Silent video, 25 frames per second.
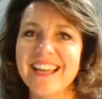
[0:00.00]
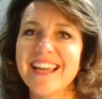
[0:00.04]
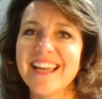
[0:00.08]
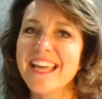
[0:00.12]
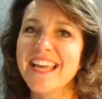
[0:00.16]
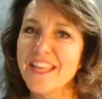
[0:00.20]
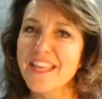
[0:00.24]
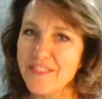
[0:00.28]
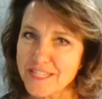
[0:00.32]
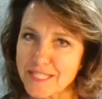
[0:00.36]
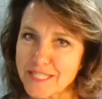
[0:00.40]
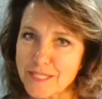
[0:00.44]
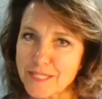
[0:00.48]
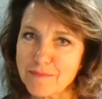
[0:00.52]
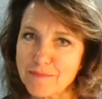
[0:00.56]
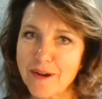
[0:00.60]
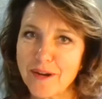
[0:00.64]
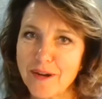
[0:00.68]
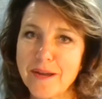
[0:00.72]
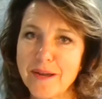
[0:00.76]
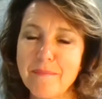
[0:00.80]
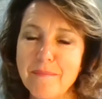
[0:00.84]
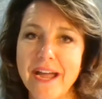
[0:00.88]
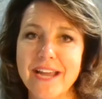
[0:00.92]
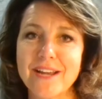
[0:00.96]
This is Mary
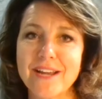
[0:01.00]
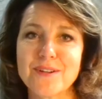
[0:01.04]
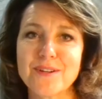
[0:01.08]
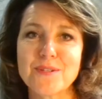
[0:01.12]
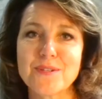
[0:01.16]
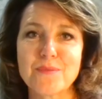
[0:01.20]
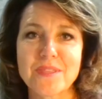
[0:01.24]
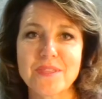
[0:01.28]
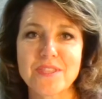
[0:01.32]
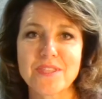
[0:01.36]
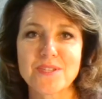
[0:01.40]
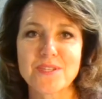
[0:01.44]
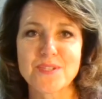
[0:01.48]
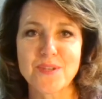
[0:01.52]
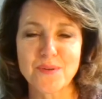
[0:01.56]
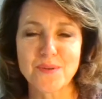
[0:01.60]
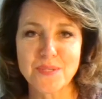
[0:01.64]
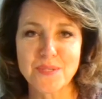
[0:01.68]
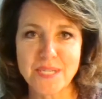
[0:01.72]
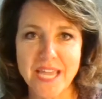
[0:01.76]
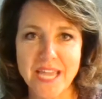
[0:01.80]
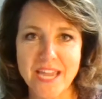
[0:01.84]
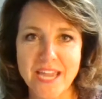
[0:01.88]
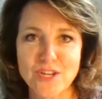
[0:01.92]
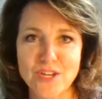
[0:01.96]
Byers with
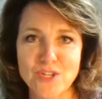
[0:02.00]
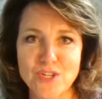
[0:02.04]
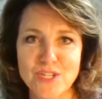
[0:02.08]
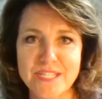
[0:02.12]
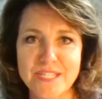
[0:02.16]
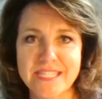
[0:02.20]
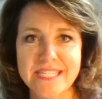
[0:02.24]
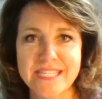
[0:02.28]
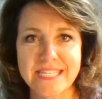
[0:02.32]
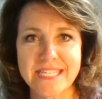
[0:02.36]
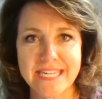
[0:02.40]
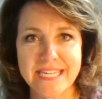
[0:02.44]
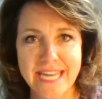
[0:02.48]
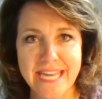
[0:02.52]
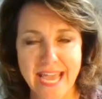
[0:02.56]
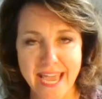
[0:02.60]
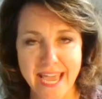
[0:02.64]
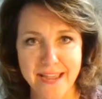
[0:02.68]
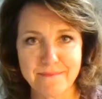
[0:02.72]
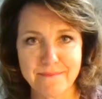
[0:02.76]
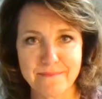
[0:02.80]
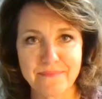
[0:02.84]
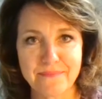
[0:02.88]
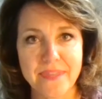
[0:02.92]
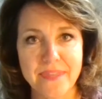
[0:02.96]
Associations Today.
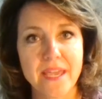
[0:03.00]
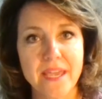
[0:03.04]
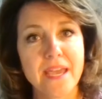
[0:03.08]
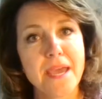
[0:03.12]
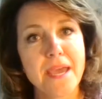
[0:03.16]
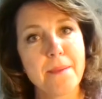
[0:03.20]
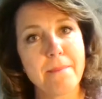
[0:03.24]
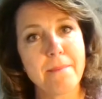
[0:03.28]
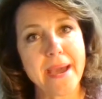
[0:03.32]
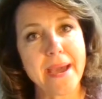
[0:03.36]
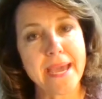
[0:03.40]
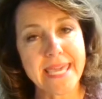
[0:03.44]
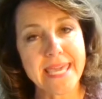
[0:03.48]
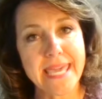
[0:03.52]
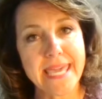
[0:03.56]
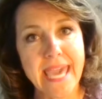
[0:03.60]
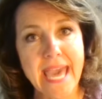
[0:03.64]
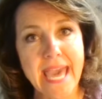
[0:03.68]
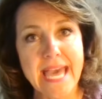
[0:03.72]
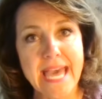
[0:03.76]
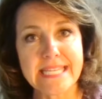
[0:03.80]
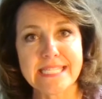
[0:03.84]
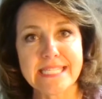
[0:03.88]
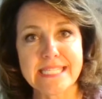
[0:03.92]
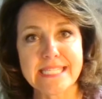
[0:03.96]
My
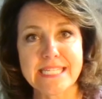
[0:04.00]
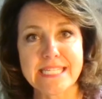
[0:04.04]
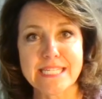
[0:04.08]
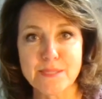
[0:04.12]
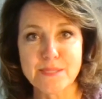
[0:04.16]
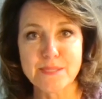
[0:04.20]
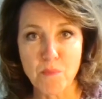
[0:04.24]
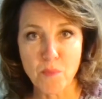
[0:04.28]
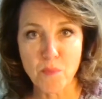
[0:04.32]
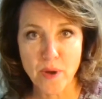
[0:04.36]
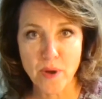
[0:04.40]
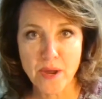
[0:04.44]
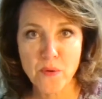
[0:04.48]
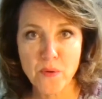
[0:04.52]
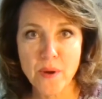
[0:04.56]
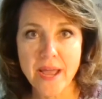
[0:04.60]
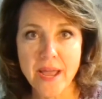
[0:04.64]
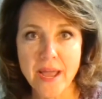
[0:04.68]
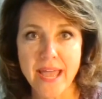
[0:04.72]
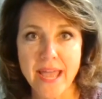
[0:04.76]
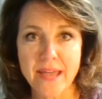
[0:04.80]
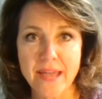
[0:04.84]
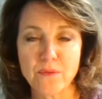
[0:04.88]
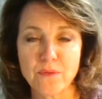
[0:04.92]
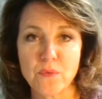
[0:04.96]
guest is Moira
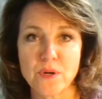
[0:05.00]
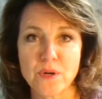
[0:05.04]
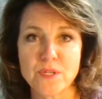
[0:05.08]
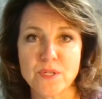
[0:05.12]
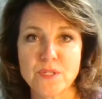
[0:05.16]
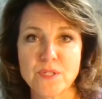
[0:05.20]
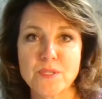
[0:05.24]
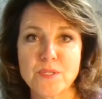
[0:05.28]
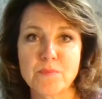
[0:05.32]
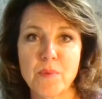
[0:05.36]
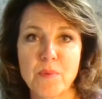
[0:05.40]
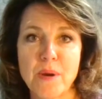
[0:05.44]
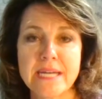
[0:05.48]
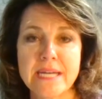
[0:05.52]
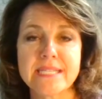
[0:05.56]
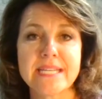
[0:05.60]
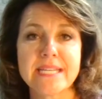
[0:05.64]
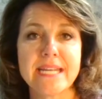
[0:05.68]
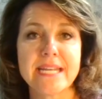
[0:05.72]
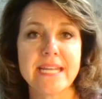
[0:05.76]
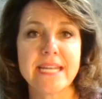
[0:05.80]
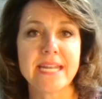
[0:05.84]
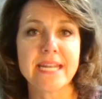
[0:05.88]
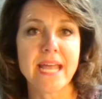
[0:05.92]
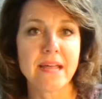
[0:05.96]
Edwards,
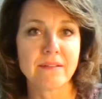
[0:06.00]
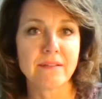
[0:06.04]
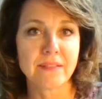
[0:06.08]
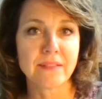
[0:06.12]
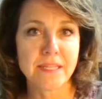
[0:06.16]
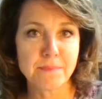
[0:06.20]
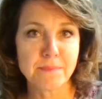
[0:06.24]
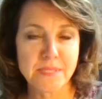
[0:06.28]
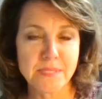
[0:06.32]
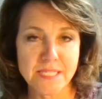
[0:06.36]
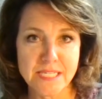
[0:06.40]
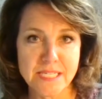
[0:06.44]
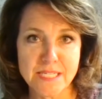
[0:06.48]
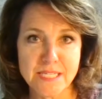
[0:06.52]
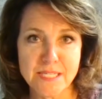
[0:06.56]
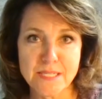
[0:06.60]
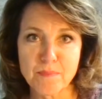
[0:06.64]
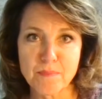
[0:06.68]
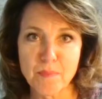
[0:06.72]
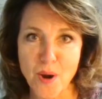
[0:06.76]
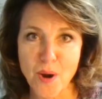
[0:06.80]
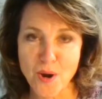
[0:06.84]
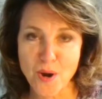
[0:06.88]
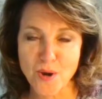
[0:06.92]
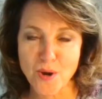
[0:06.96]
president of Ellipsis
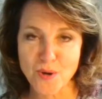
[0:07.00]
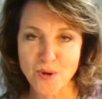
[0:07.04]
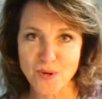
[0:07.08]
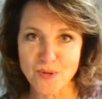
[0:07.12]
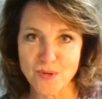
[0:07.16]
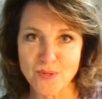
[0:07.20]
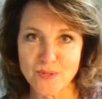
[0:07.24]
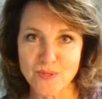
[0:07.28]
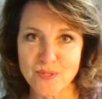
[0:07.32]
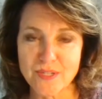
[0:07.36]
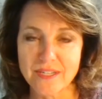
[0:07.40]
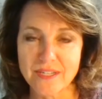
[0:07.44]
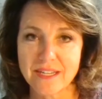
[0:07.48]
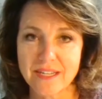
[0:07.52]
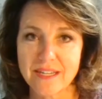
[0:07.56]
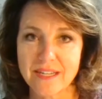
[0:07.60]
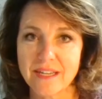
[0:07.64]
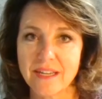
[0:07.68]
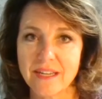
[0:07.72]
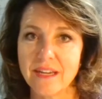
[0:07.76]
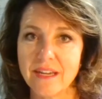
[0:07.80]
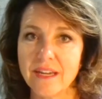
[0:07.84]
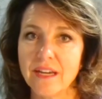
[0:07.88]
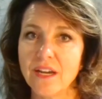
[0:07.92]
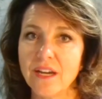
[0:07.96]
Partners.
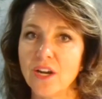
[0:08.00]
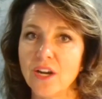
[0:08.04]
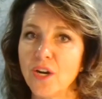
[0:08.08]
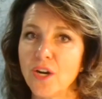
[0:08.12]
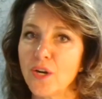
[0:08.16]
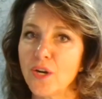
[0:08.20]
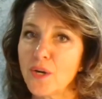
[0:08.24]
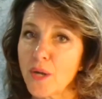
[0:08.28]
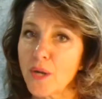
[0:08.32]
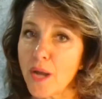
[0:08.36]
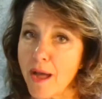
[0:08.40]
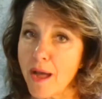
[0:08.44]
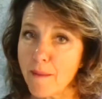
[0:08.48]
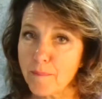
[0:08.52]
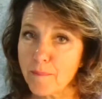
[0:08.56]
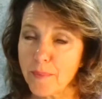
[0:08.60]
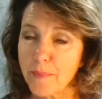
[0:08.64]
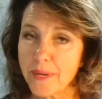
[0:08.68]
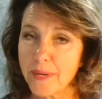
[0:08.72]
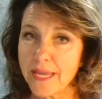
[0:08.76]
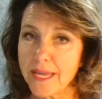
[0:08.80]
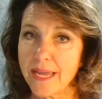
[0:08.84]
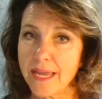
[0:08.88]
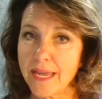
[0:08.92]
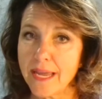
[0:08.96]
Her
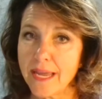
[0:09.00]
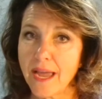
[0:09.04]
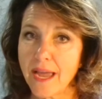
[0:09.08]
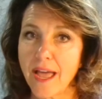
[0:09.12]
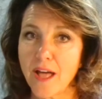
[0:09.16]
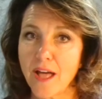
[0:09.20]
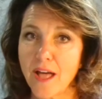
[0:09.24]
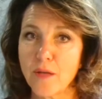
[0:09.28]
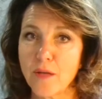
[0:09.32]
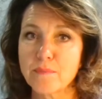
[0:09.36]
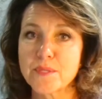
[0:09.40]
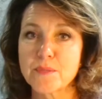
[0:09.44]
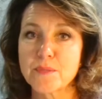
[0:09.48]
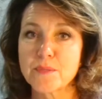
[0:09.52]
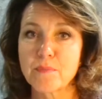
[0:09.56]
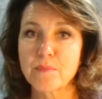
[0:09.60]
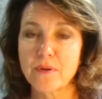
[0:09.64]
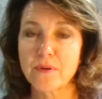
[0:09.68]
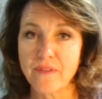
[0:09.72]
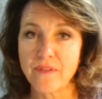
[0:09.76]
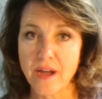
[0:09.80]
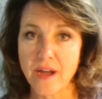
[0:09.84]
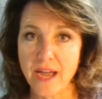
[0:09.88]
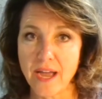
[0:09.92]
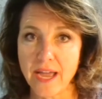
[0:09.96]
company helps
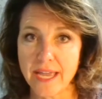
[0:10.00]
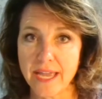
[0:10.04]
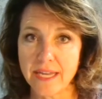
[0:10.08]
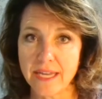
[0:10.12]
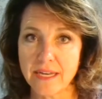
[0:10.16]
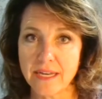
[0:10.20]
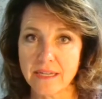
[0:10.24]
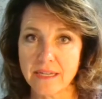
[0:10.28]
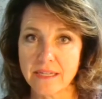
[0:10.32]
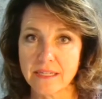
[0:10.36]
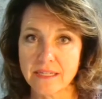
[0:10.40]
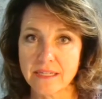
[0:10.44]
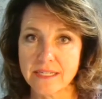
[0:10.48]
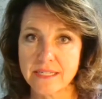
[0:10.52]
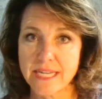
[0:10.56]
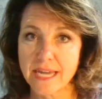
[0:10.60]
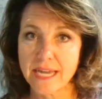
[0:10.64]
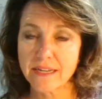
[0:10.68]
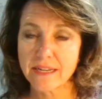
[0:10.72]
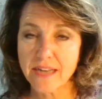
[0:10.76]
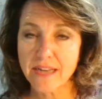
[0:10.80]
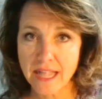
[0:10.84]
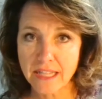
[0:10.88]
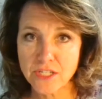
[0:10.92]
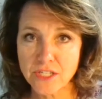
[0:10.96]
provide
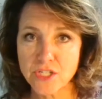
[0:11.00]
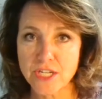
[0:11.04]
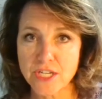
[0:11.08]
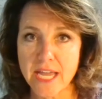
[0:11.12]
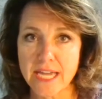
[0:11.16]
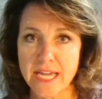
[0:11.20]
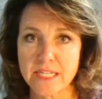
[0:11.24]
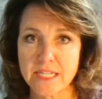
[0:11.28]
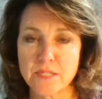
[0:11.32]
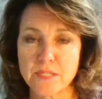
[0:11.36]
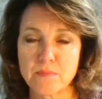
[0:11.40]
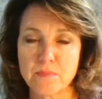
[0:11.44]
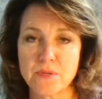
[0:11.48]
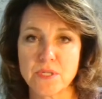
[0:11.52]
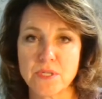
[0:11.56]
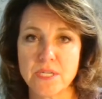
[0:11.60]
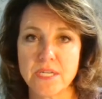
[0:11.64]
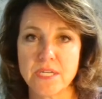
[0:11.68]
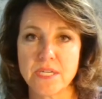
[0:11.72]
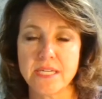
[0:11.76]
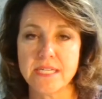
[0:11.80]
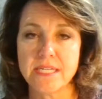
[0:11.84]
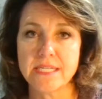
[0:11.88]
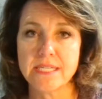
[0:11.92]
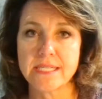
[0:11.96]
technology
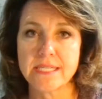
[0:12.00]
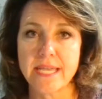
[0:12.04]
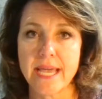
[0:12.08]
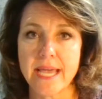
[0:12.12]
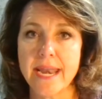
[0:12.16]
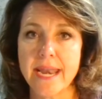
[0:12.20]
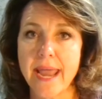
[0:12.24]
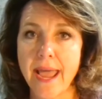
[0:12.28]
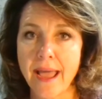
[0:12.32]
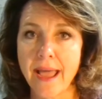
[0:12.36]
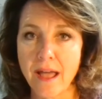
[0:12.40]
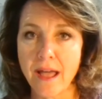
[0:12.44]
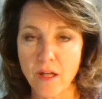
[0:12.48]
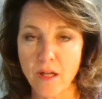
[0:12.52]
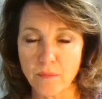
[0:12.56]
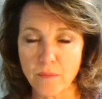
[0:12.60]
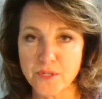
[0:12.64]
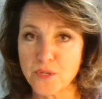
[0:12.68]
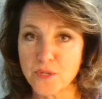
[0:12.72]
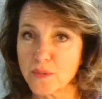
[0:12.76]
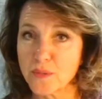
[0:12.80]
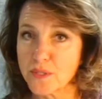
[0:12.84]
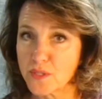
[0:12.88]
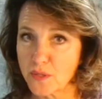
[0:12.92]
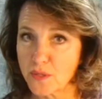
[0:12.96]
expertise and help
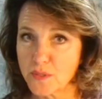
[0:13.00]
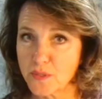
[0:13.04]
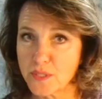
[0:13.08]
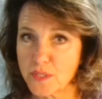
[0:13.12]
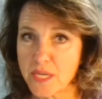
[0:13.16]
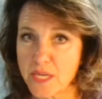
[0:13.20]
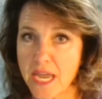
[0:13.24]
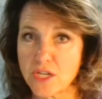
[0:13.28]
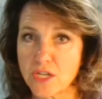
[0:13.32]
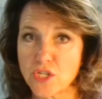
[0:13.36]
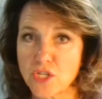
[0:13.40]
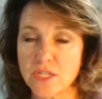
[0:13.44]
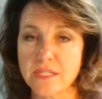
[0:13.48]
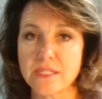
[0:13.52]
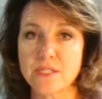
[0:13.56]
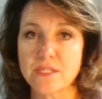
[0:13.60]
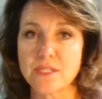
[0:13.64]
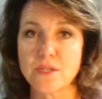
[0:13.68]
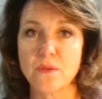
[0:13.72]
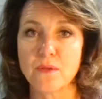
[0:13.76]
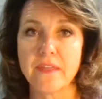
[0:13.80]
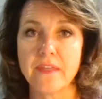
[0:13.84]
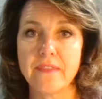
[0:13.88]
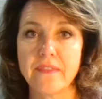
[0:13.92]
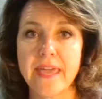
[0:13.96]
to associations so
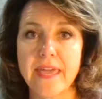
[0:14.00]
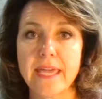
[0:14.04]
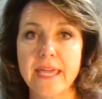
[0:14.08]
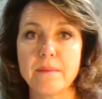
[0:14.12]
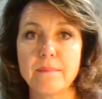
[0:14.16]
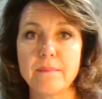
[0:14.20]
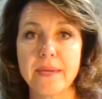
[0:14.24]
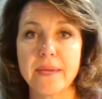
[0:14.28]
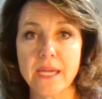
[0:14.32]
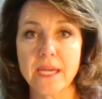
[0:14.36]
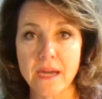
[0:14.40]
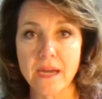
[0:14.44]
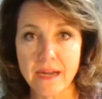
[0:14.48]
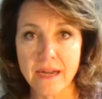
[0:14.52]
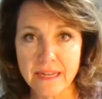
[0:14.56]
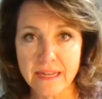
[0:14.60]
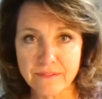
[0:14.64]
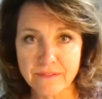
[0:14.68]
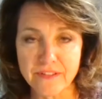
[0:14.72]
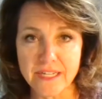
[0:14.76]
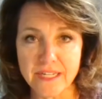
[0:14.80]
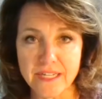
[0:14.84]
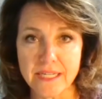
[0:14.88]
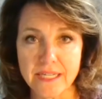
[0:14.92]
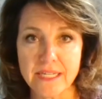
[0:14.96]
that they can be
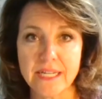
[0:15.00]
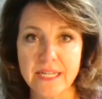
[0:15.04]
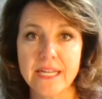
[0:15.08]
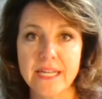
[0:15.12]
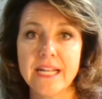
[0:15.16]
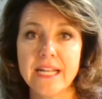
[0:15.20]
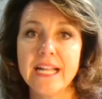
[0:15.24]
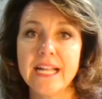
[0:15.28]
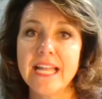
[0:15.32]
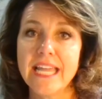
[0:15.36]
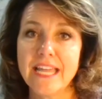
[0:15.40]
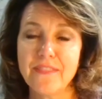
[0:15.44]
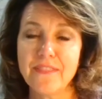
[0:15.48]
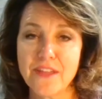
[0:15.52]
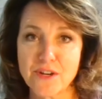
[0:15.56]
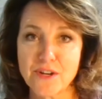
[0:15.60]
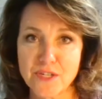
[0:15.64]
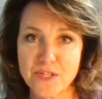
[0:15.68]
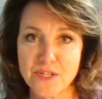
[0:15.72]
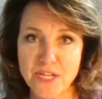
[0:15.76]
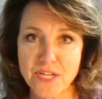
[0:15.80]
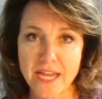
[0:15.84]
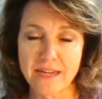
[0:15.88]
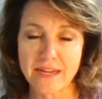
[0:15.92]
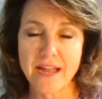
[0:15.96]
confident in their
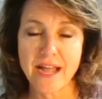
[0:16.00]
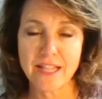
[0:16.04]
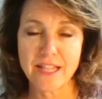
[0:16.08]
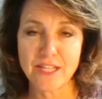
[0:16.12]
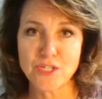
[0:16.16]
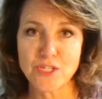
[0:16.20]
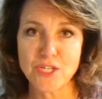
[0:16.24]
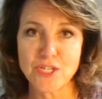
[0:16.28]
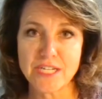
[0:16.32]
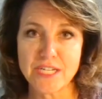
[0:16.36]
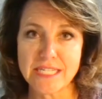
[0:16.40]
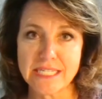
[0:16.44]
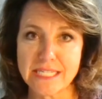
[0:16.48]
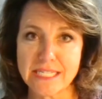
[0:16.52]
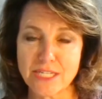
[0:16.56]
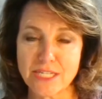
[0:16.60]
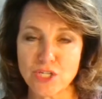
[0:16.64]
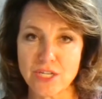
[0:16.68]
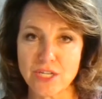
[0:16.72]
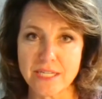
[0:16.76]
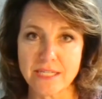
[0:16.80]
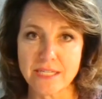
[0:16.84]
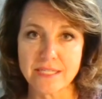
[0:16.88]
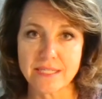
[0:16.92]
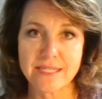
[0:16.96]
technology
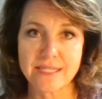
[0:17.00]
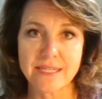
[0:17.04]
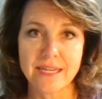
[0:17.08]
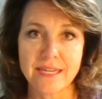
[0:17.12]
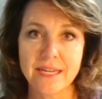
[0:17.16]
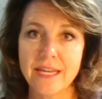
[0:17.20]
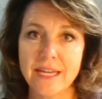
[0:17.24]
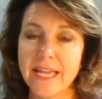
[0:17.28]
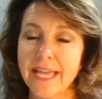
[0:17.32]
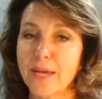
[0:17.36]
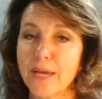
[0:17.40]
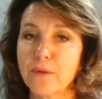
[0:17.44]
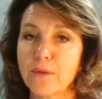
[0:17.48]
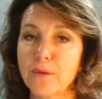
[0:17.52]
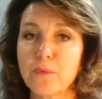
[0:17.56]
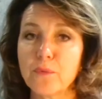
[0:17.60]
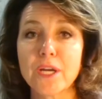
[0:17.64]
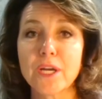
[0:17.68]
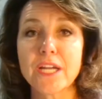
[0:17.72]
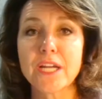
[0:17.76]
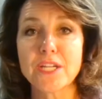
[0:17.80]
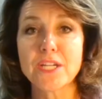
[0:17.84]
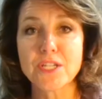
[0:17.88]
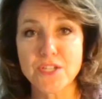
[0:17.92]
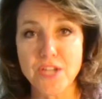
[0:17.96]
decisions. And we're
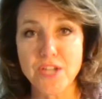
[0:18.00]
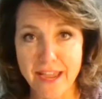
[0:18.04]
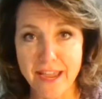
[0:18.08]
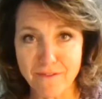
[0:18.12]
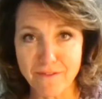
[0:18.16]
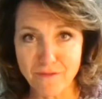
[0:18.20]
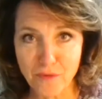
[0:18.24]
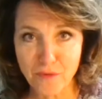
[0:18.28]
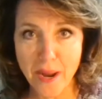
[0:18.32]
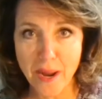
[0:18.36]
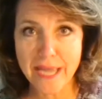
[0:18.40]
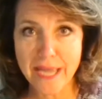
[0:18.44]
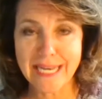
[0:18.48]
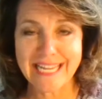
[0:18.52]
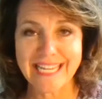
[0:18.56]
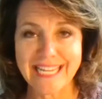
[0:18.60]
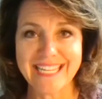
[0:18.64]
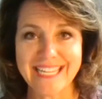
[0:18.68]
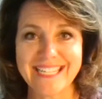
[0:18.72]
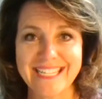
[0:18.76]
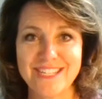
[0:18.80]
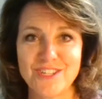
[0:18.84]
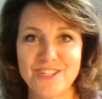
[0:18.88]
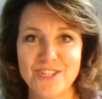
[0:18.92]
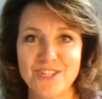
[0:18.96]
going to dive right
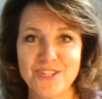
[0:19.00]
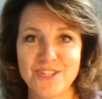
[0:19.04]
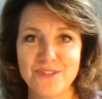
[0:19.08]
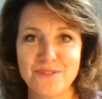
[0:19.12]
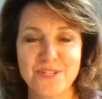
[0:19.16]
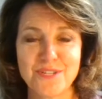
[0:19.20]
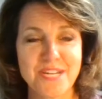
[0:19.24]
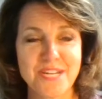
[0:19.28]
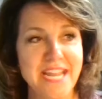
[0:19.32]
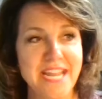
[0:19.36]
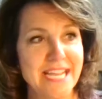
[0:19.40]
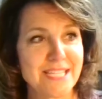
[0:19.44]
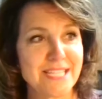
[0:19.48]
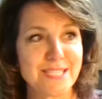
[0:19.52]
into today's